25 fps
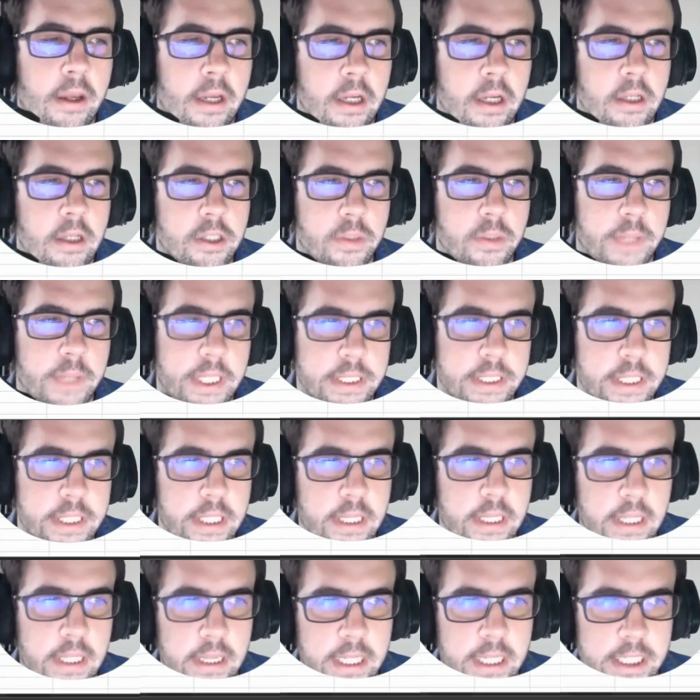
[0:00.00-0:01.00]
So we can see
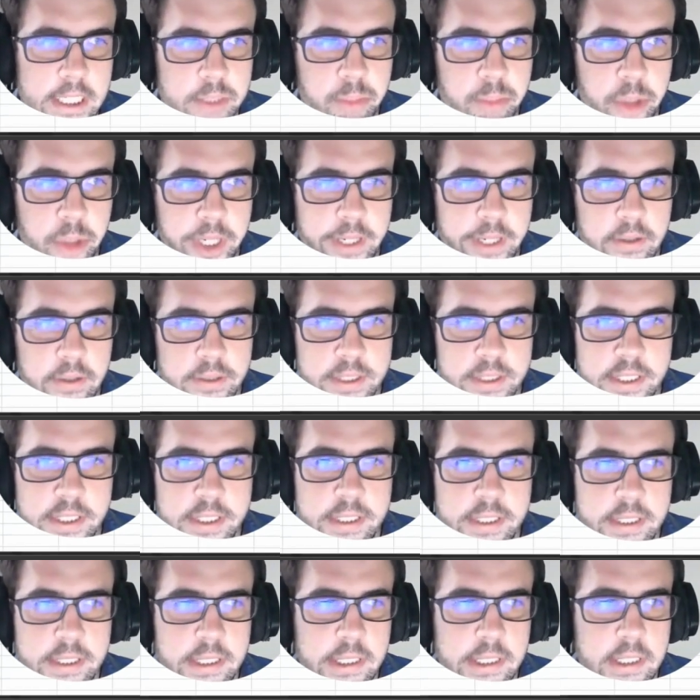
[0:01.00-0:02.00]
that that's pretty
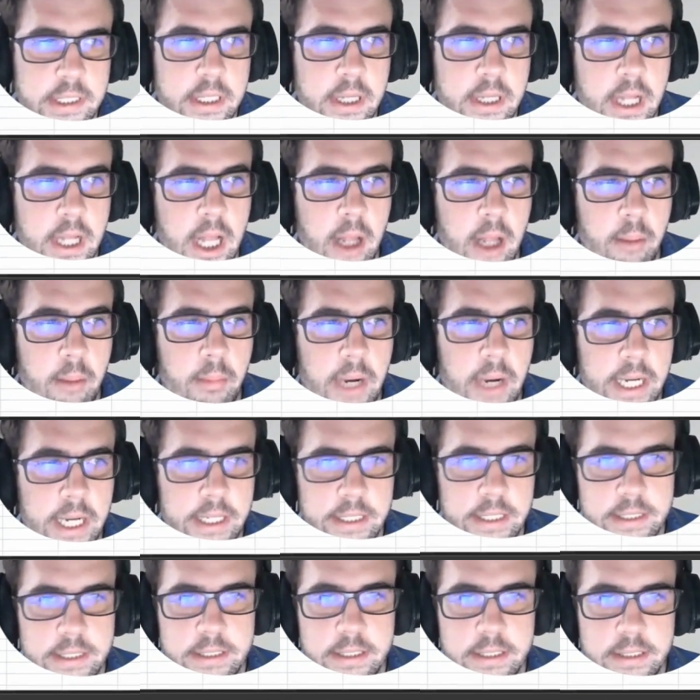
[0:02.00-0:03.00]
consistent,
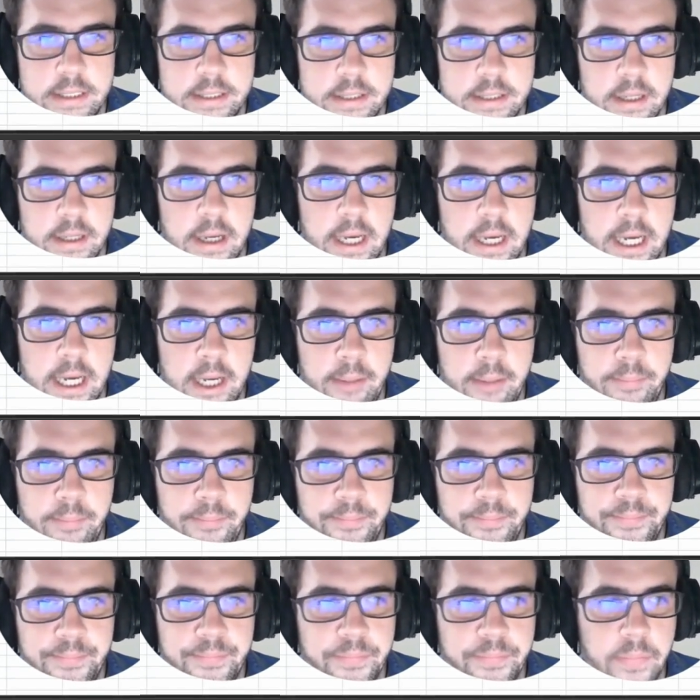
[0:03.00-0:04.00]
minus
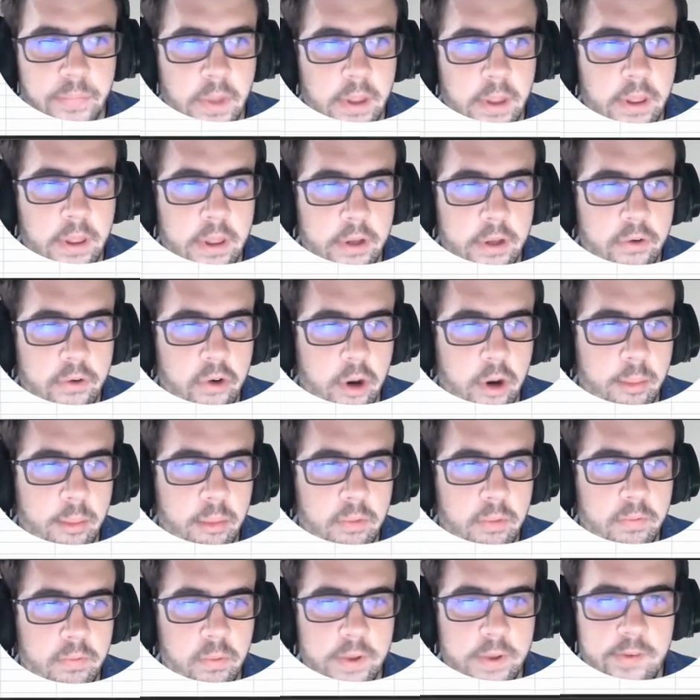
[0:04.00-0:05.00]
the drop
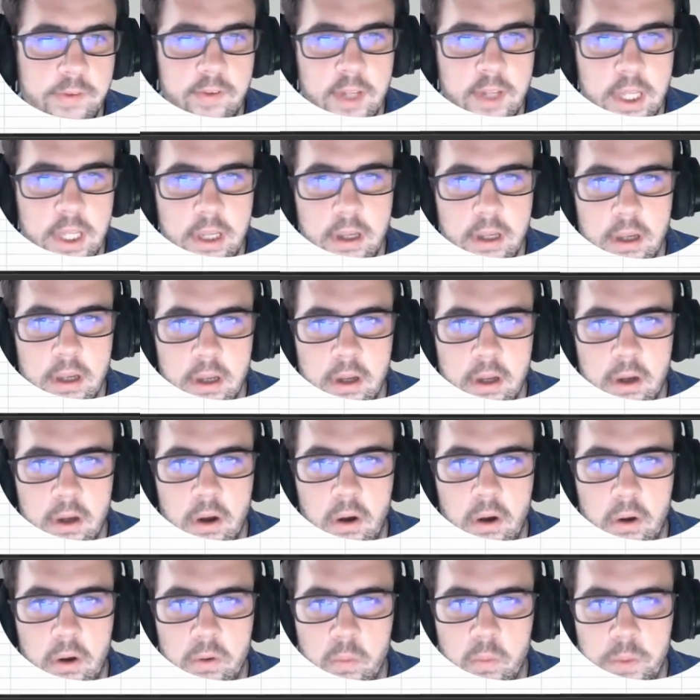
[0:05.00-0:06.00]
off we see
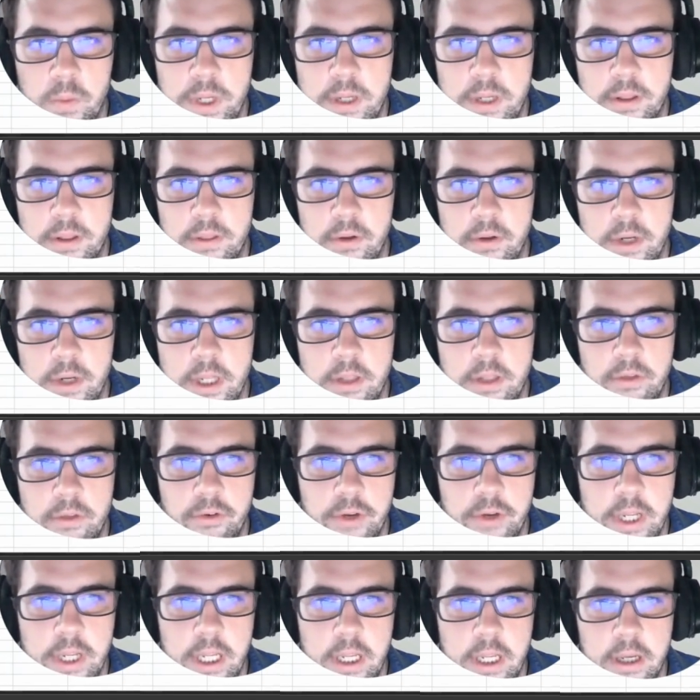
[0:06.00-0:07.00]
on week
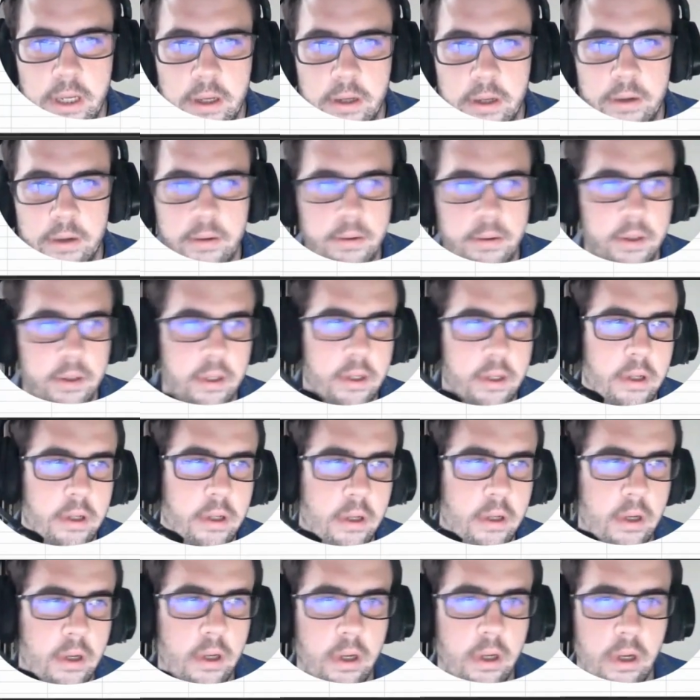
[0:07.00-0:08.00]
33,
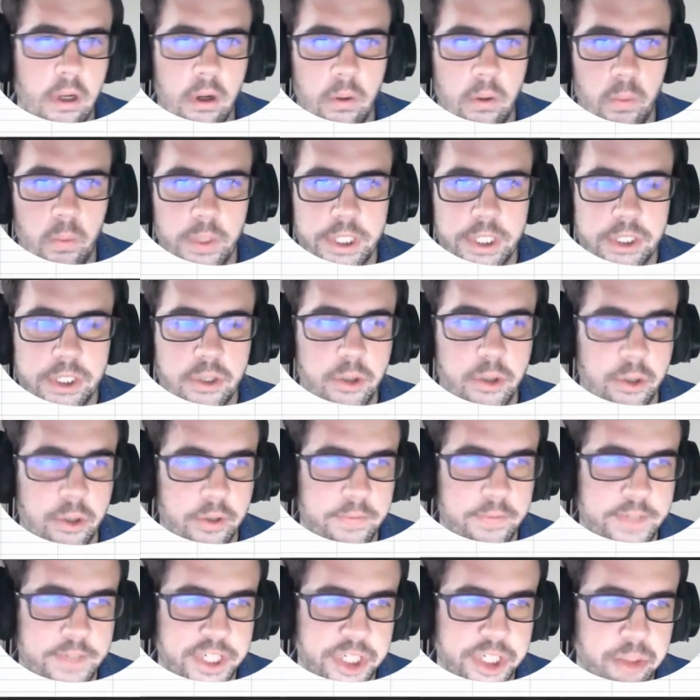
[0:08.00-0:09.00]
which could
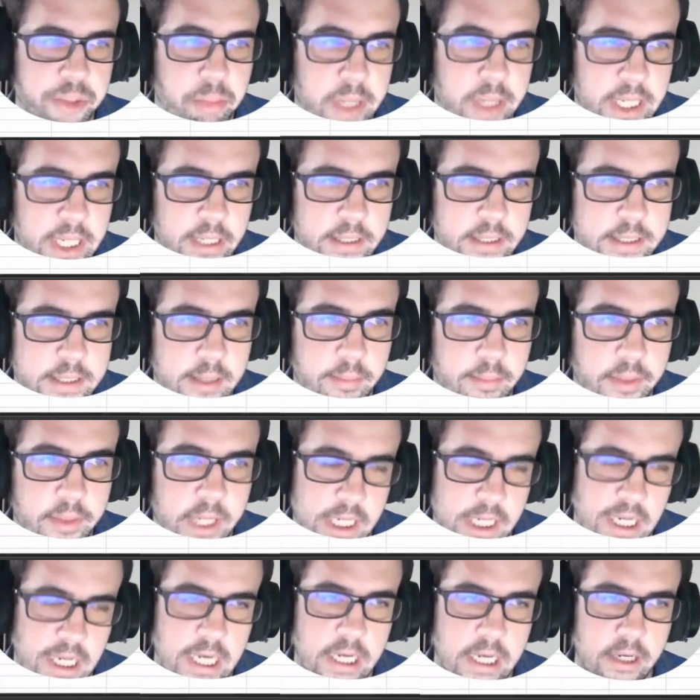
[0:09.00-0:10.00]
have just been something
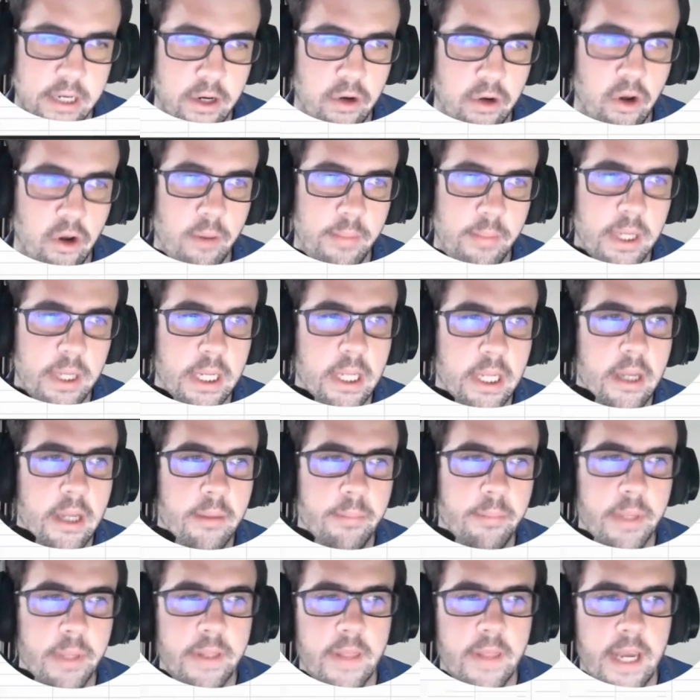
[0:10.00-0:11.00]
like an anomaly.
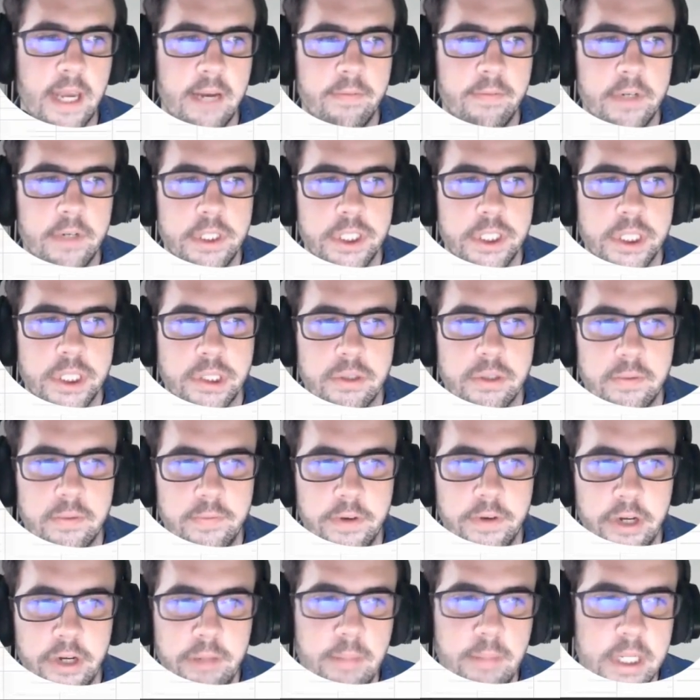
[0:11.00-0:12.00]
But the average is still
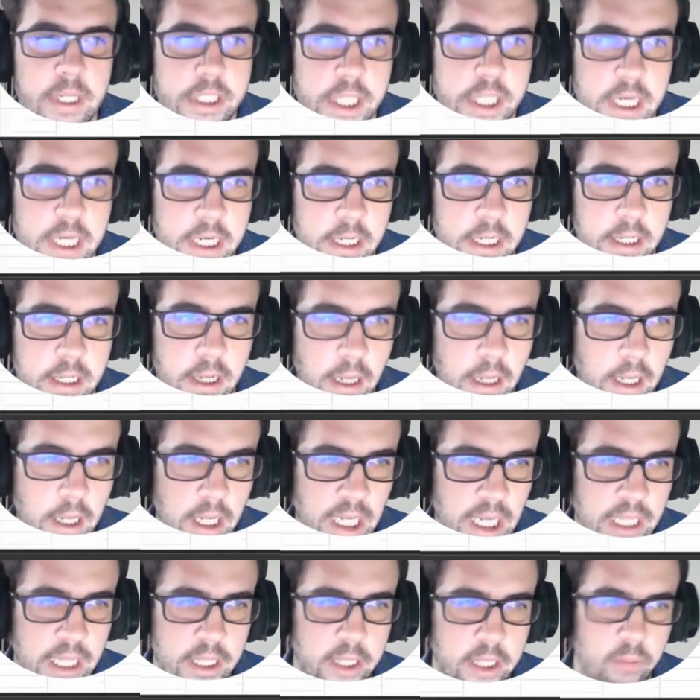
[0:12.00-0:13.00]
very much higher
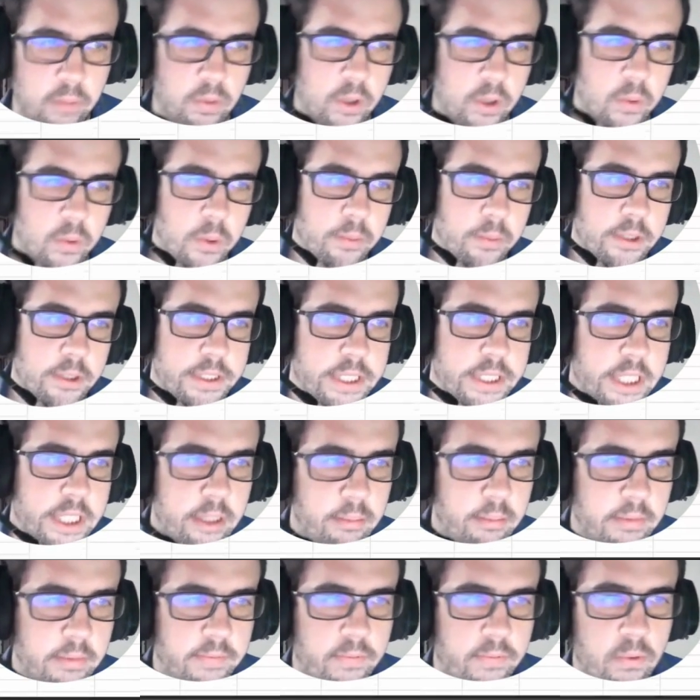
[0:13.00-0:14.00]
than what we were seeing
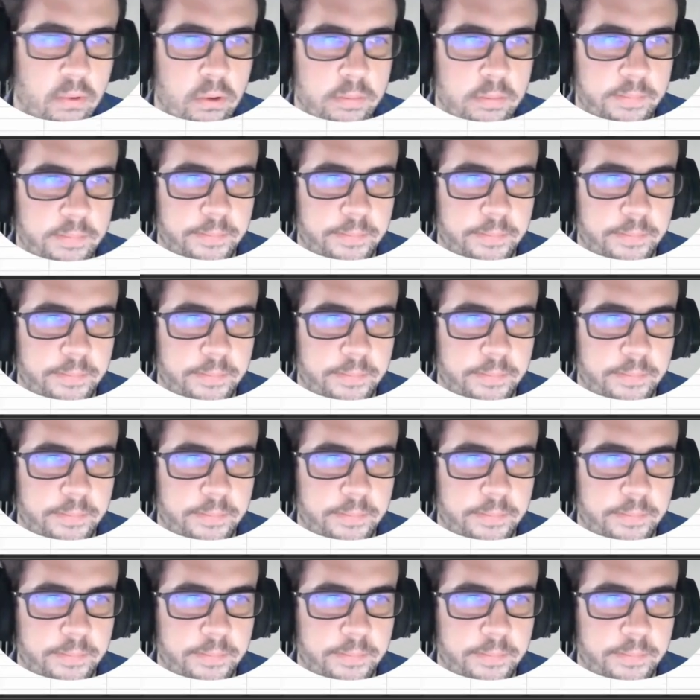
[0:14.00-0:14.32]
before.